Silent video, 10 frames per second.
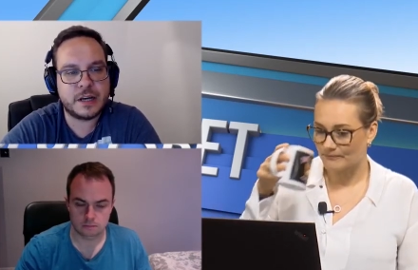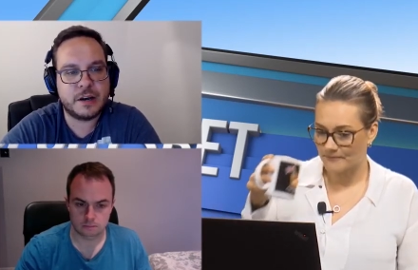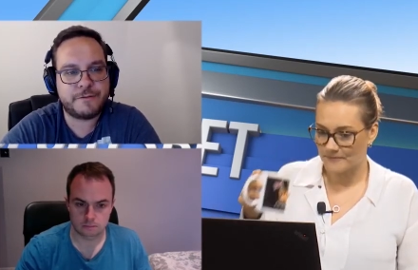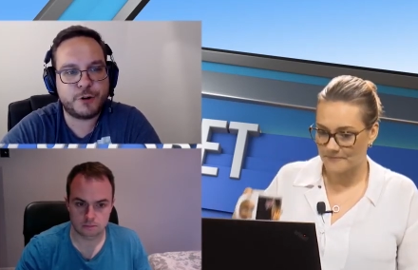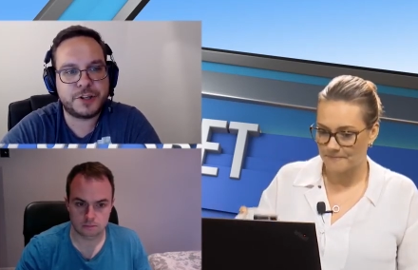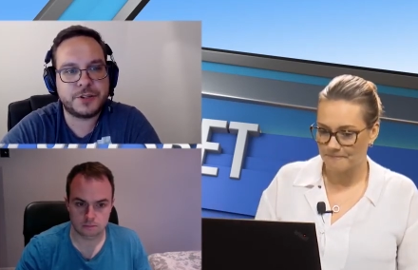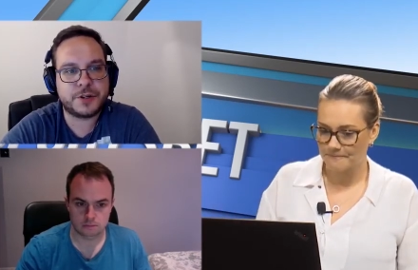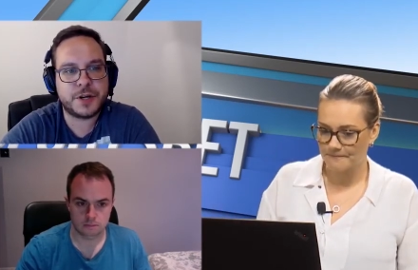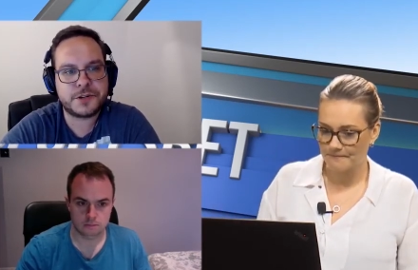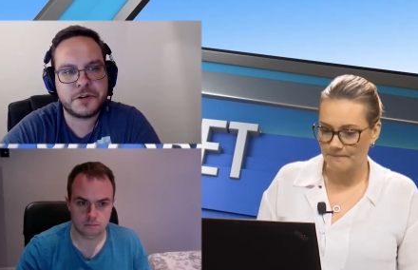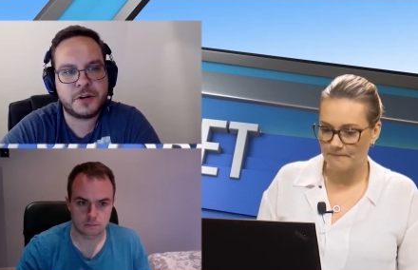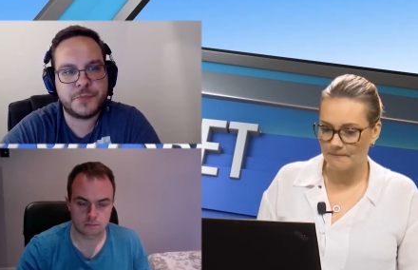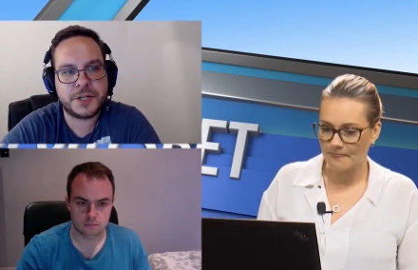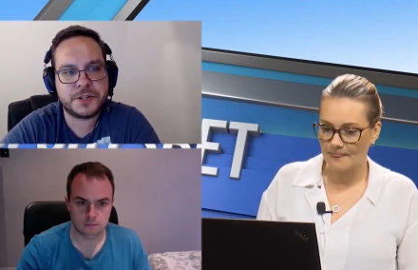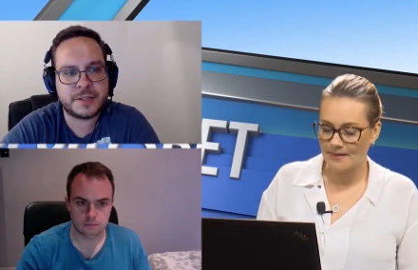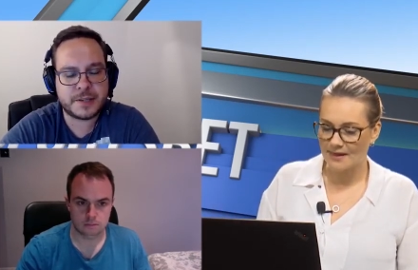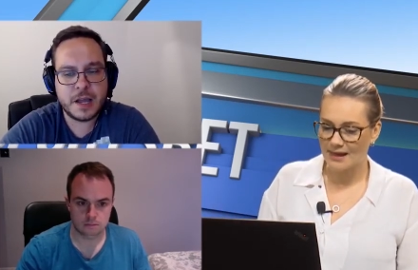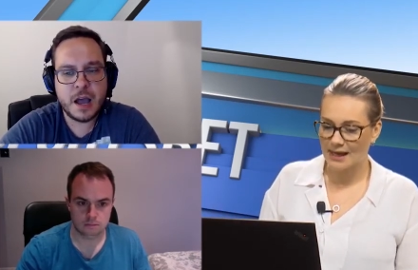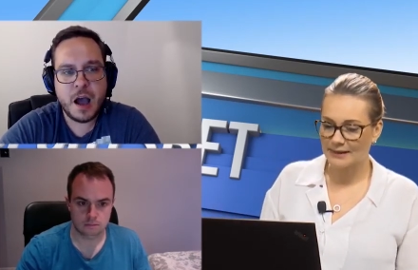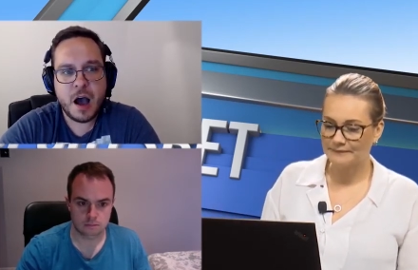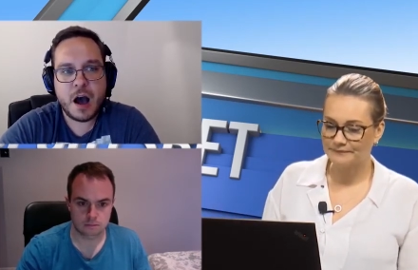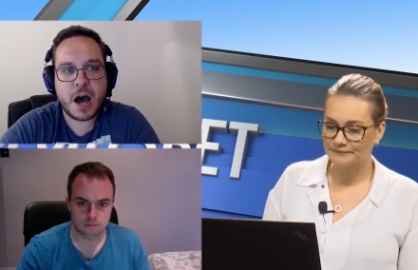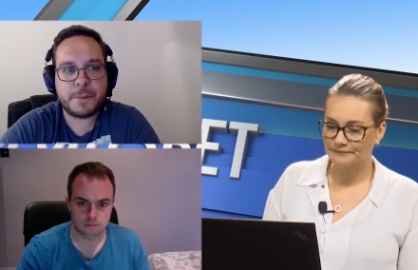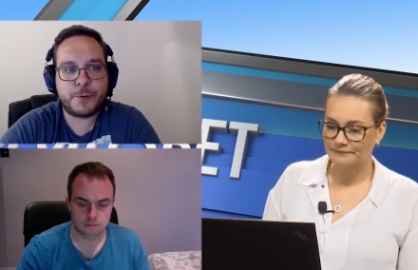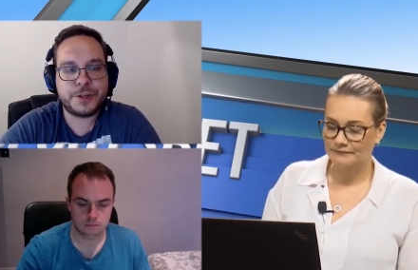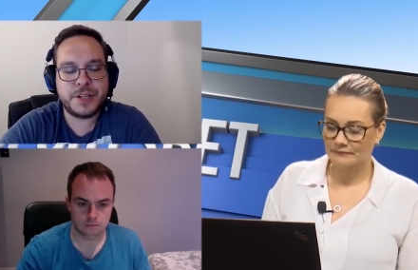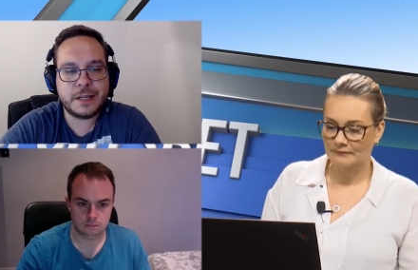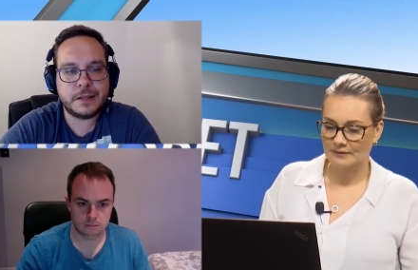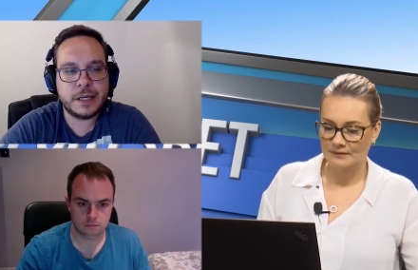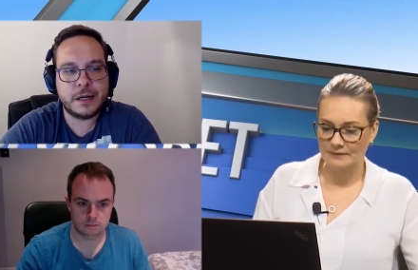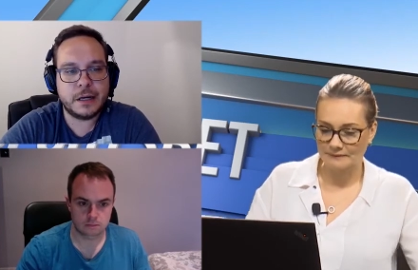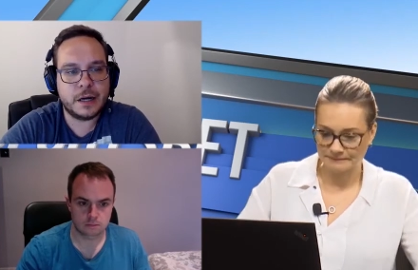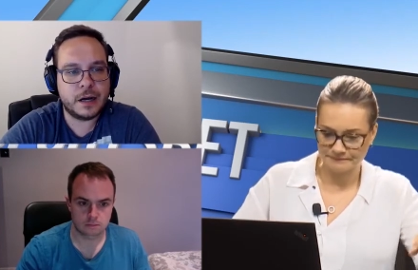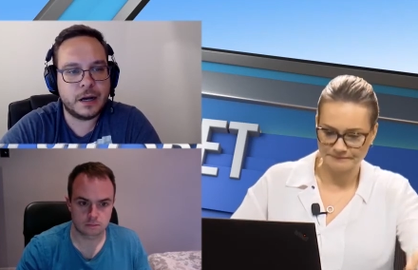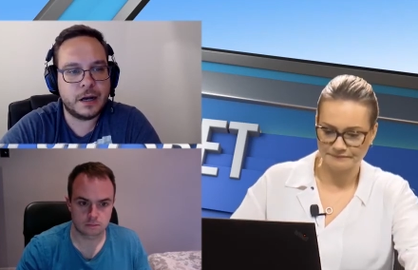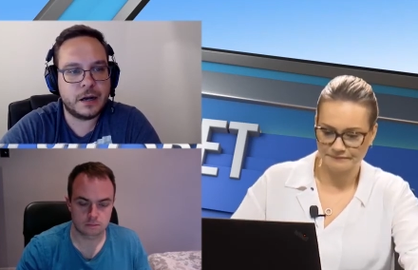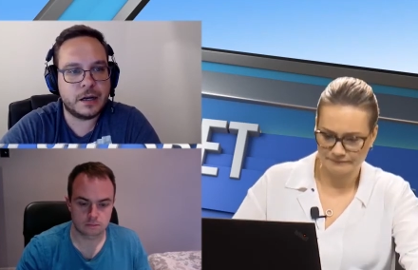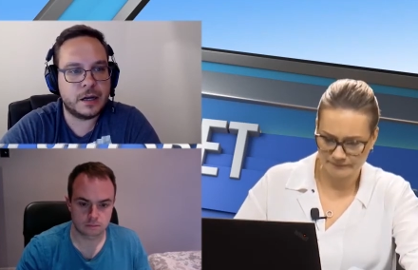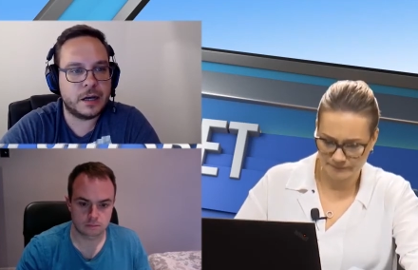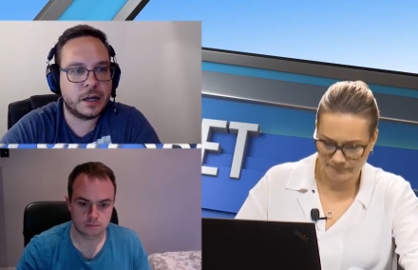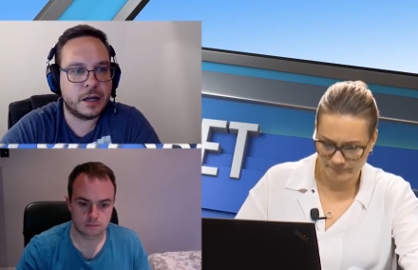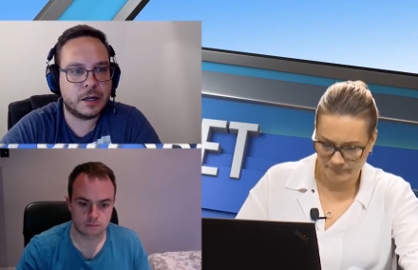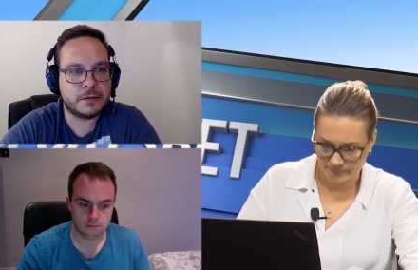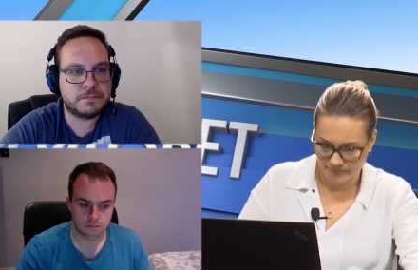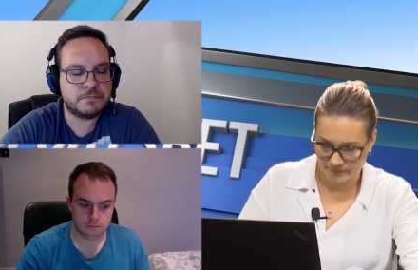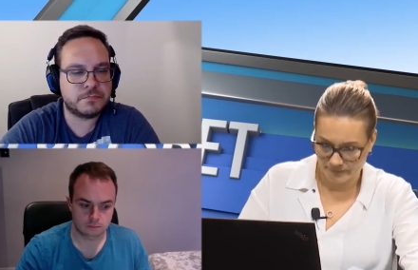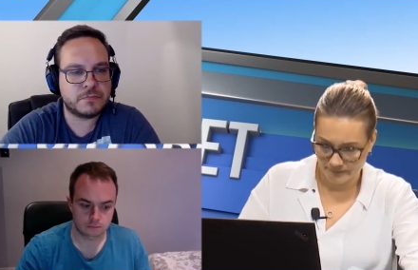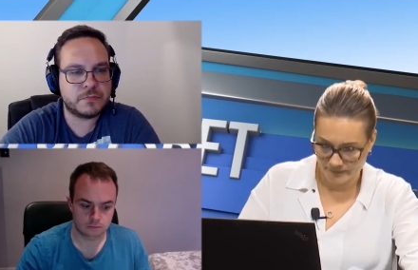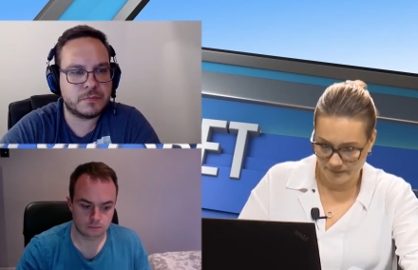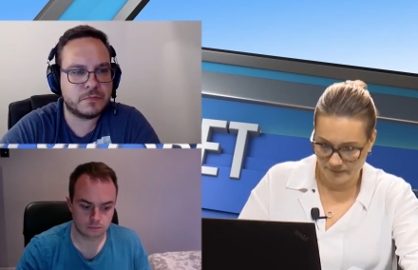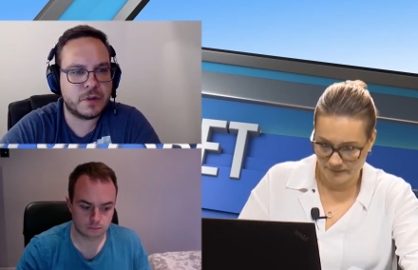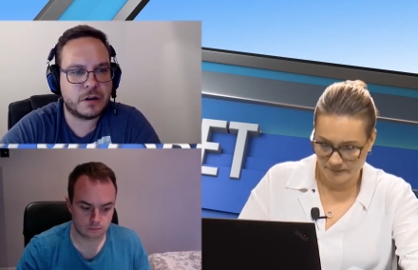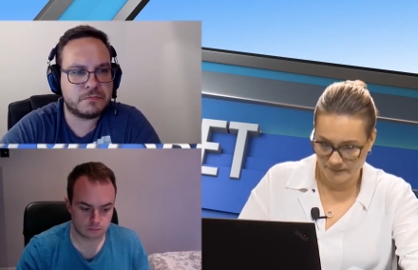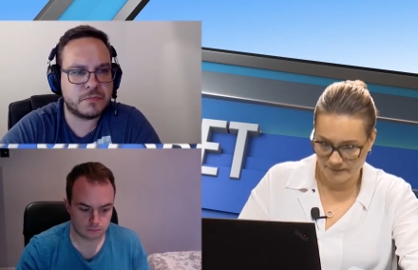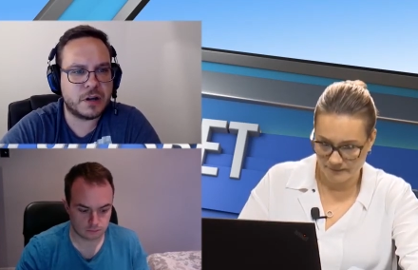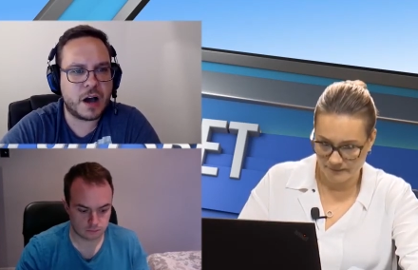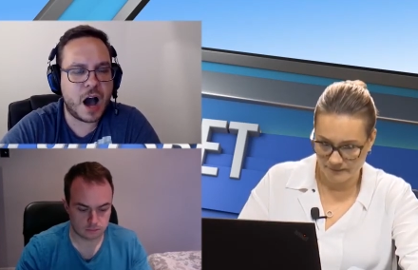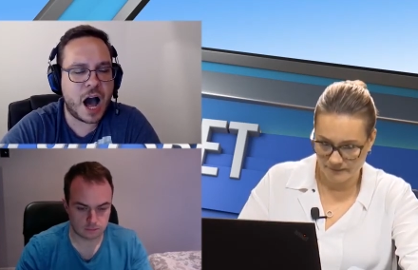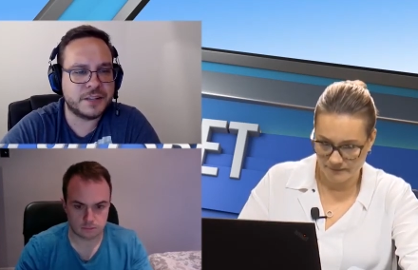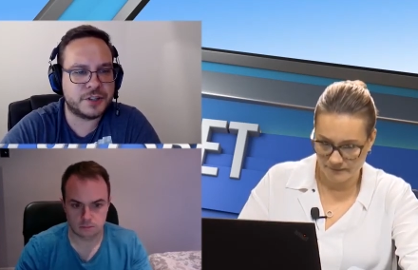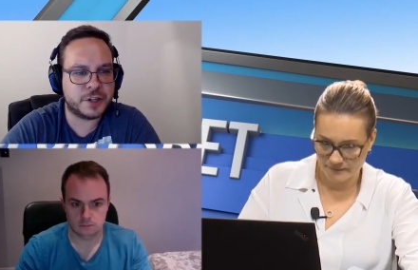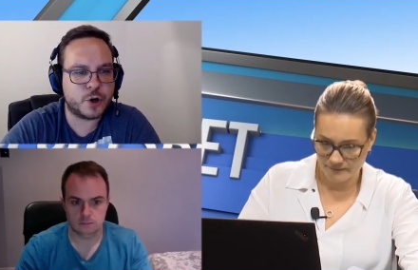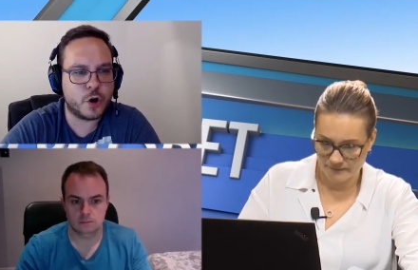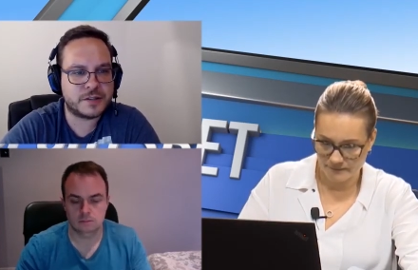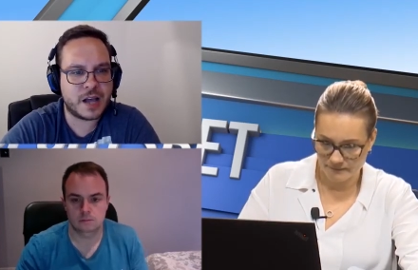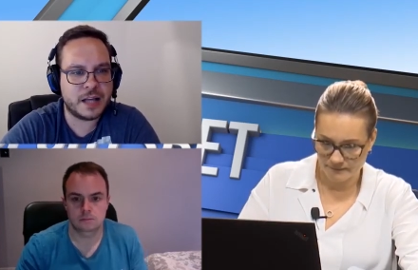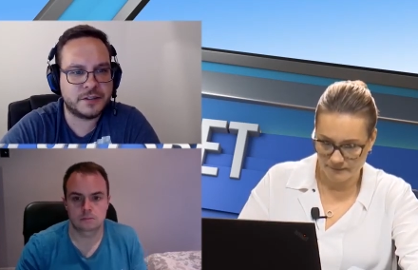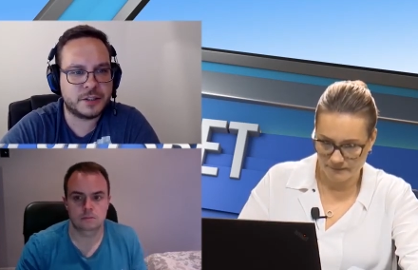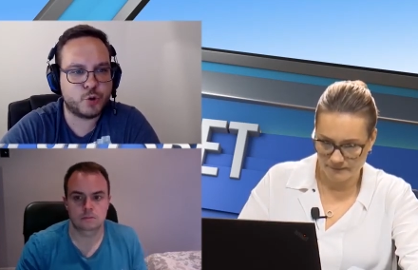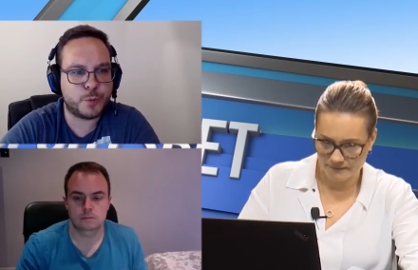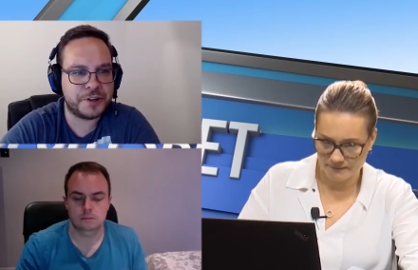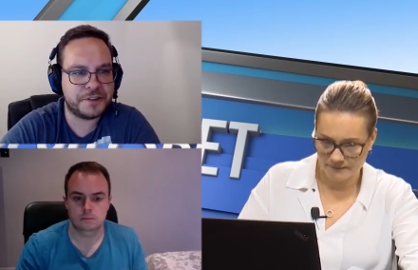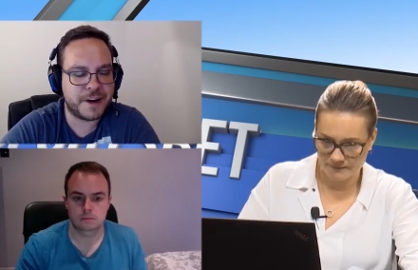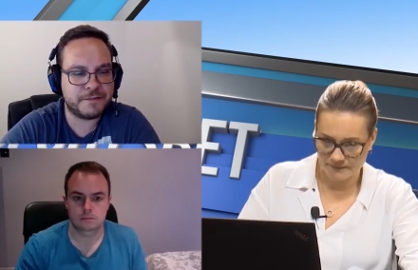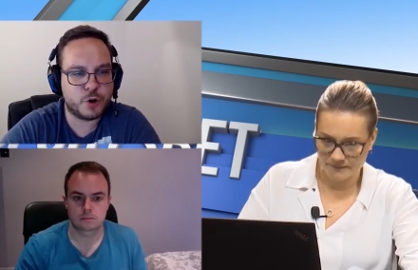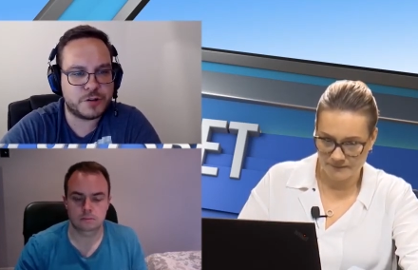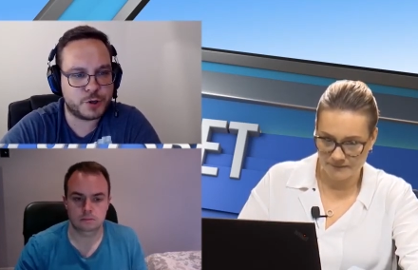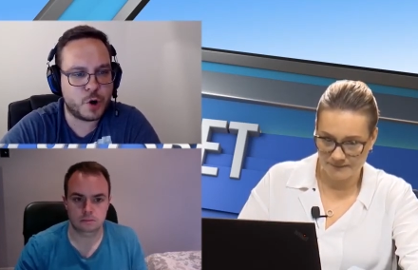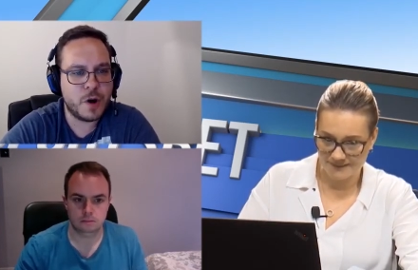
Speaker 1: uh, for the international matches are predicting Uh, uh, under goals, under two point five goals, you